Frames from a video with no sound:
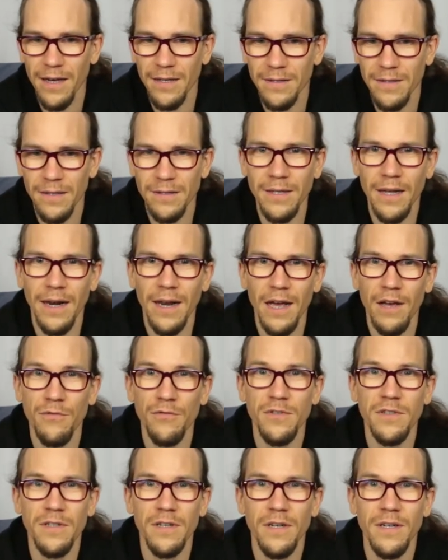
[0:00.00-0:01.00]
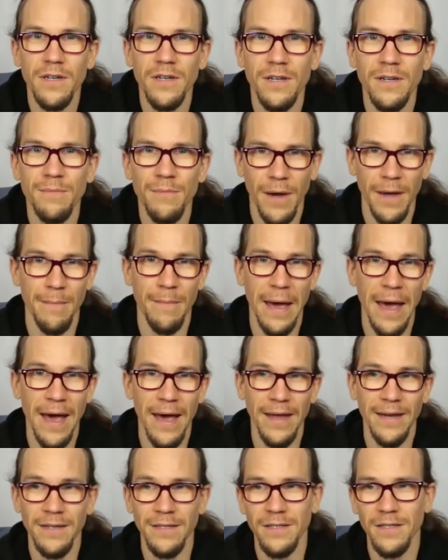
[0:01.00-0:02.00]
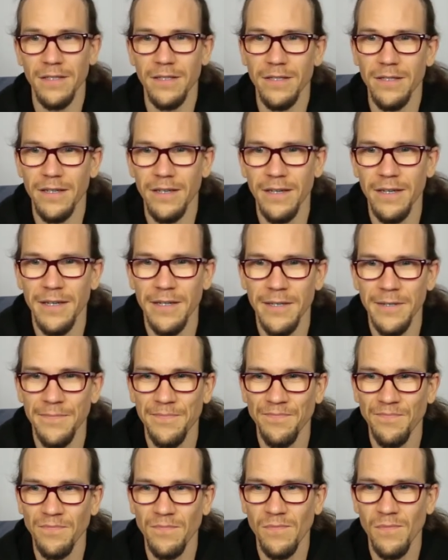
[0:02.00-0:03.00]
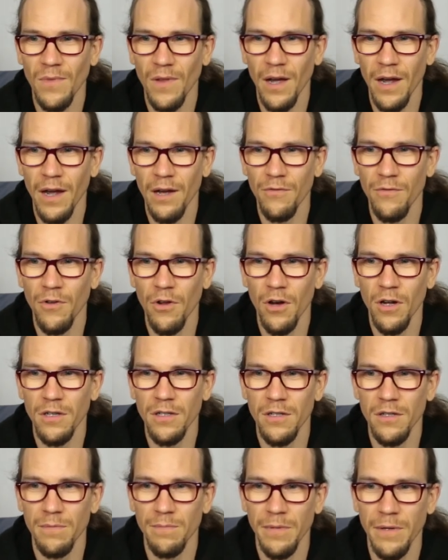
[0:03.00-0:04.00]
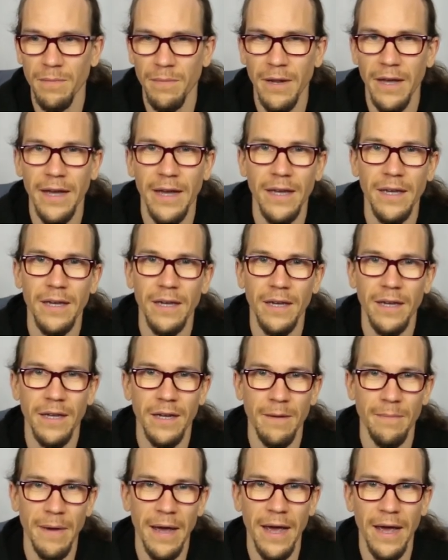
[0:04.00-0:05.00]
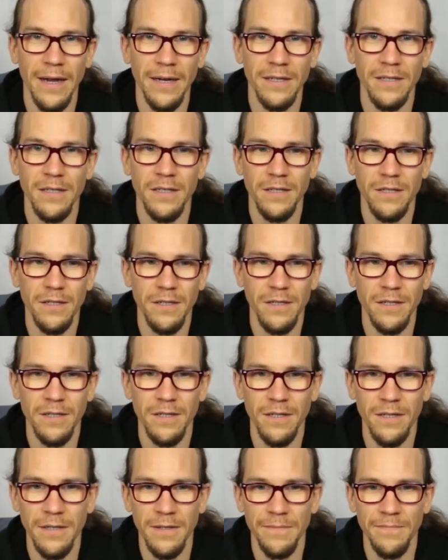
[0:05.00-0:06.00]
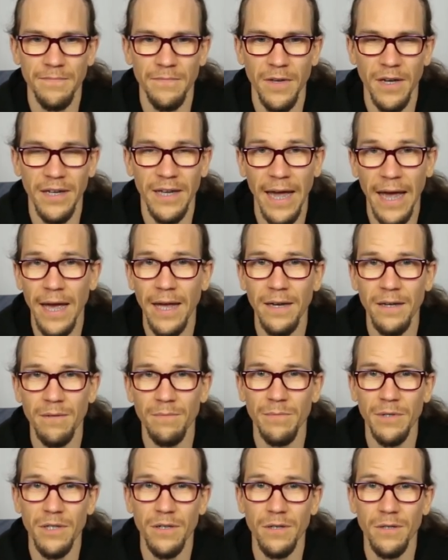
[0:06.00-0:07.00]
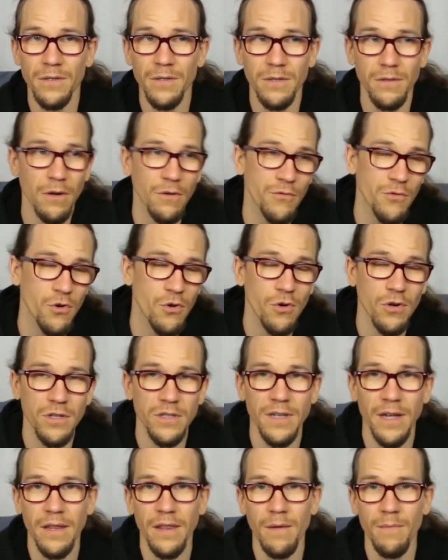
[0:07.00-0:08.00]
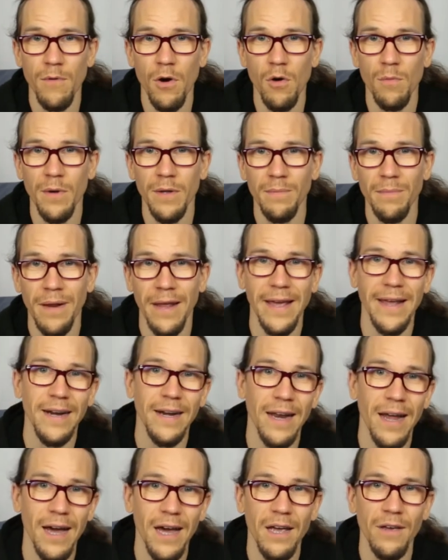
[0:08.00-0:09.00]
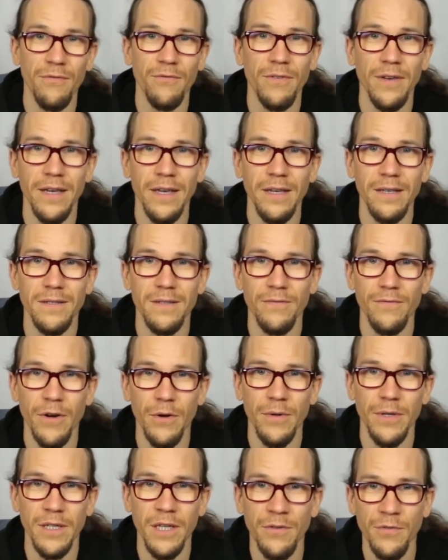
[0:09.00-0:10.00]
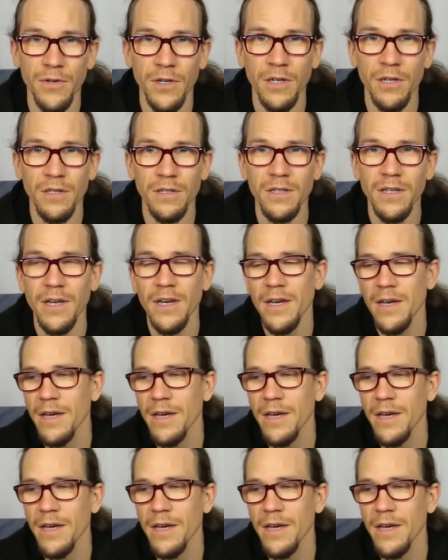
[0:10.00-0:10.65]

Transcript: Since I left my band, I have not been playing in a band again, because of course at the moment playing live is very difficult.